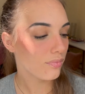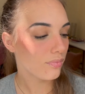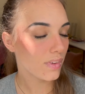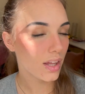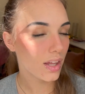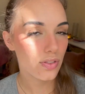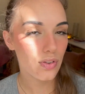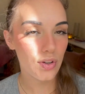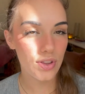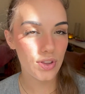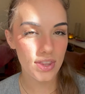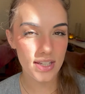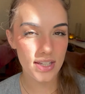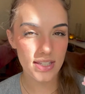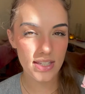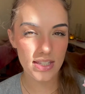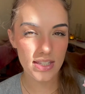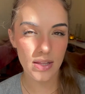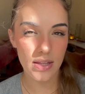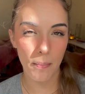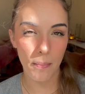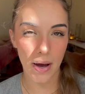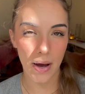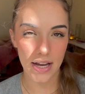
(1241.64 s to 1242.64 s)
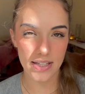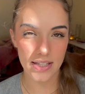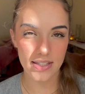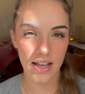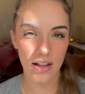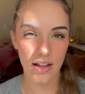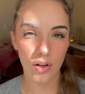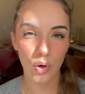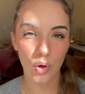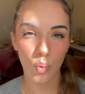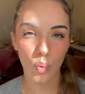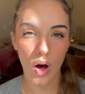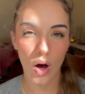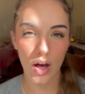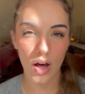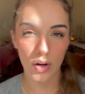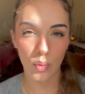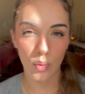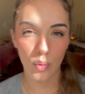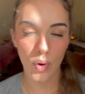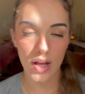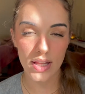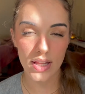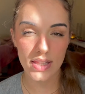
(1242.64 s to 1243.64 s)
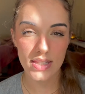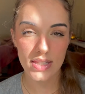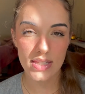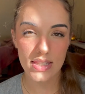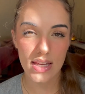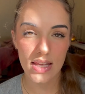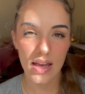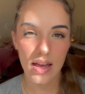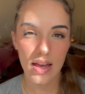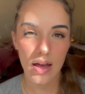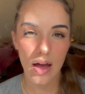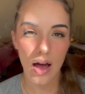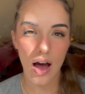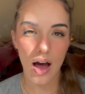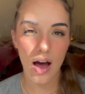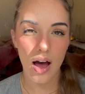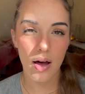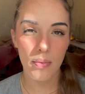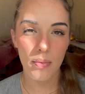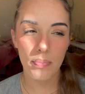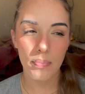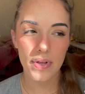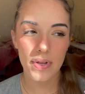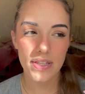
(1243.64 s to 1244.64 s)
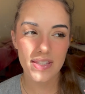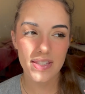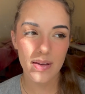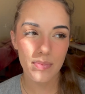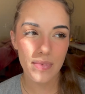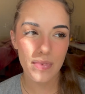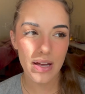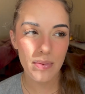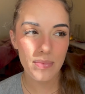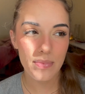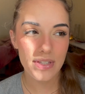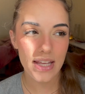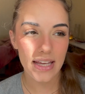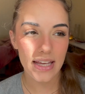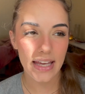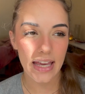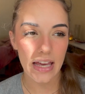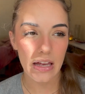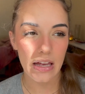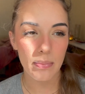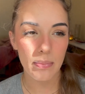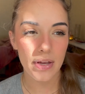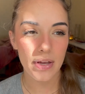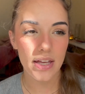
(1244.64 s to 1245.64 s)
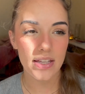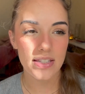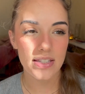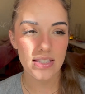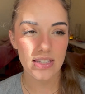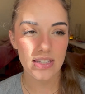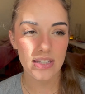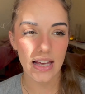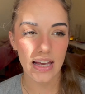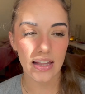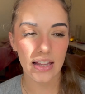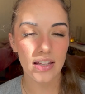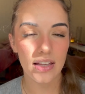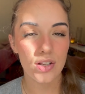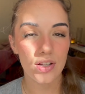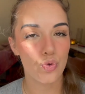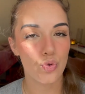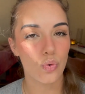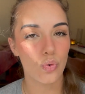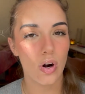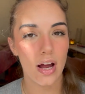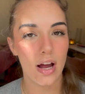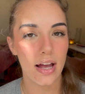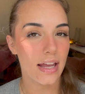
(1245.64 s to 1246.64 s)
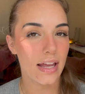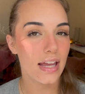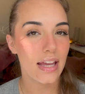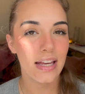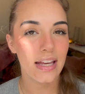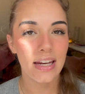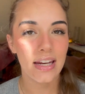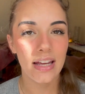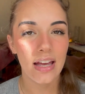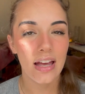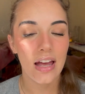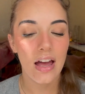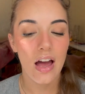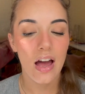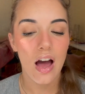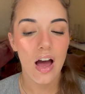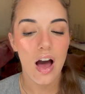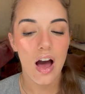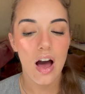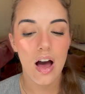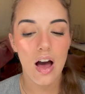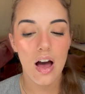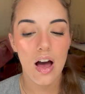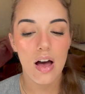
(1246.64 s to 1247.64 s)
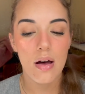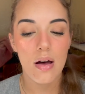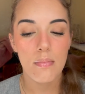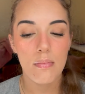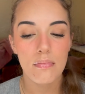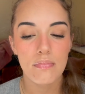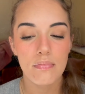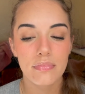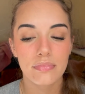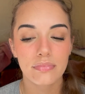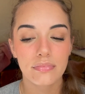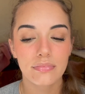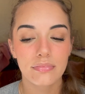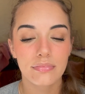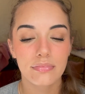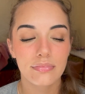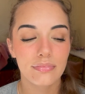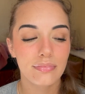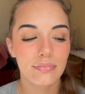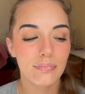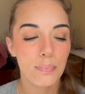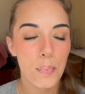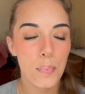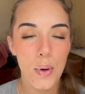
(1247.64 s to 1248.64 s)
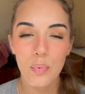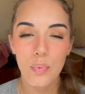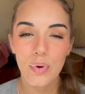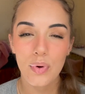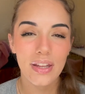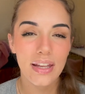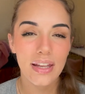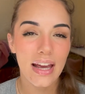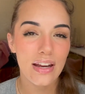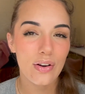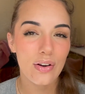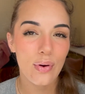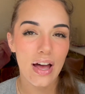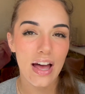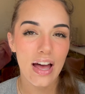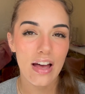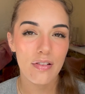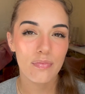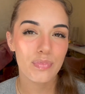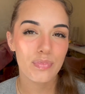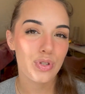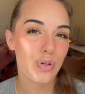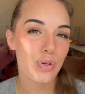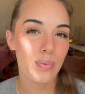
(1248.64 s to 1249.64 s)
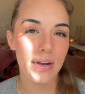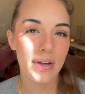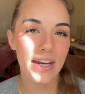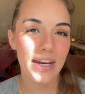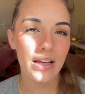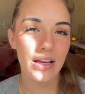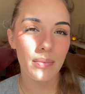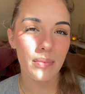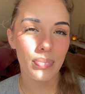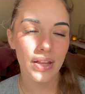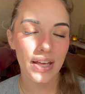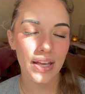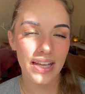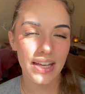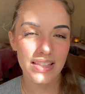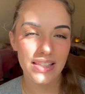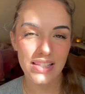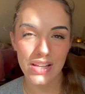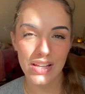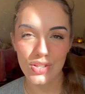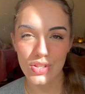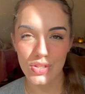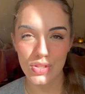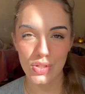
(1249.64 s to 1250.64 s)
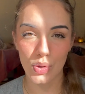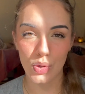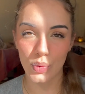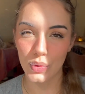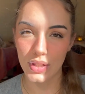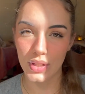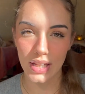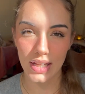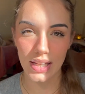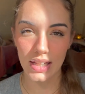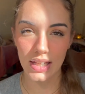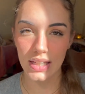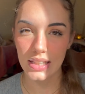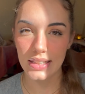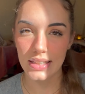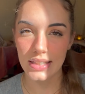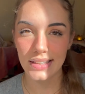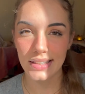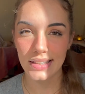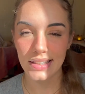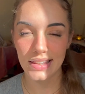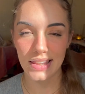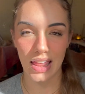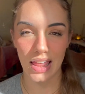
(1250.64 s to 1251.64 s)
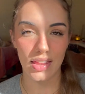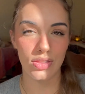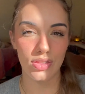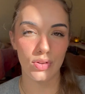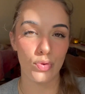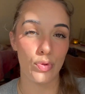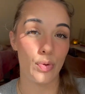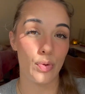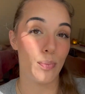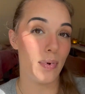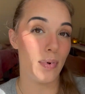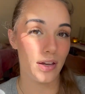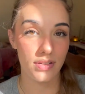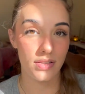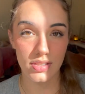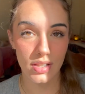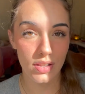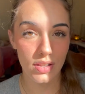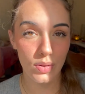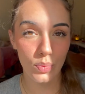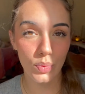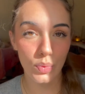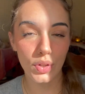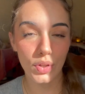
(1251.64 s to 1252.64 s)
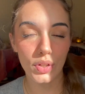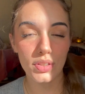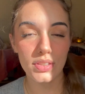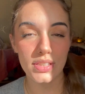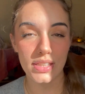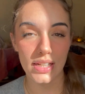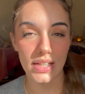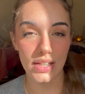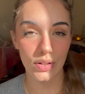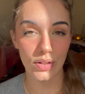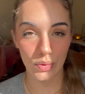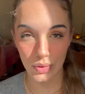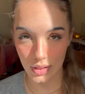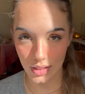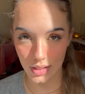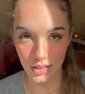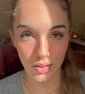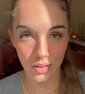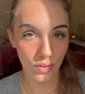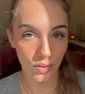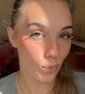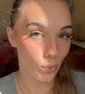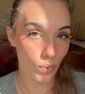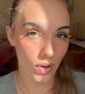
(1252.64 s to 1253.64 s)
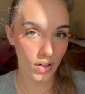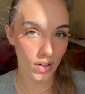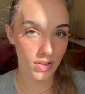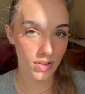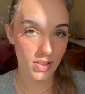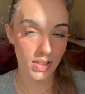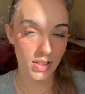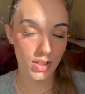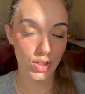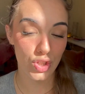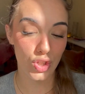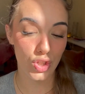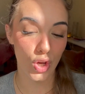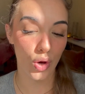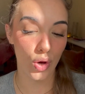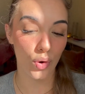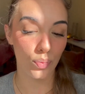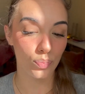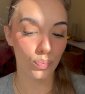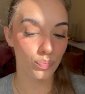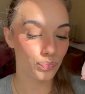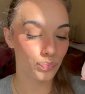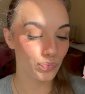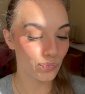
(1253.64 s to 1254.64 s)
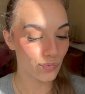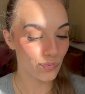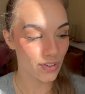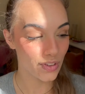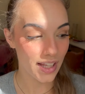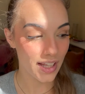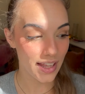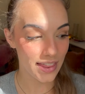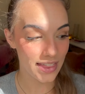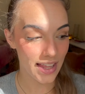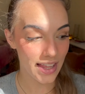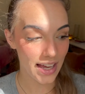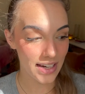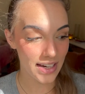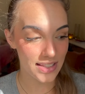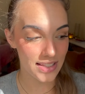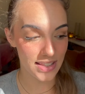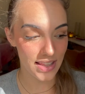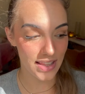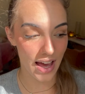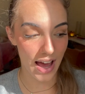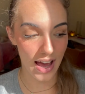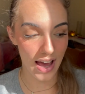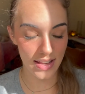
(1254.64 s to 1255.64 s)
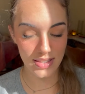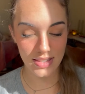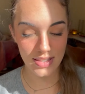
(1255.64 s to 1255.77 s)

This is the micellar water ones, but sometimes they can be slightly drying. But really, I don't have too many complaints. I just don't think that they're the best in the world, and I don't think they're the worst. So that is that.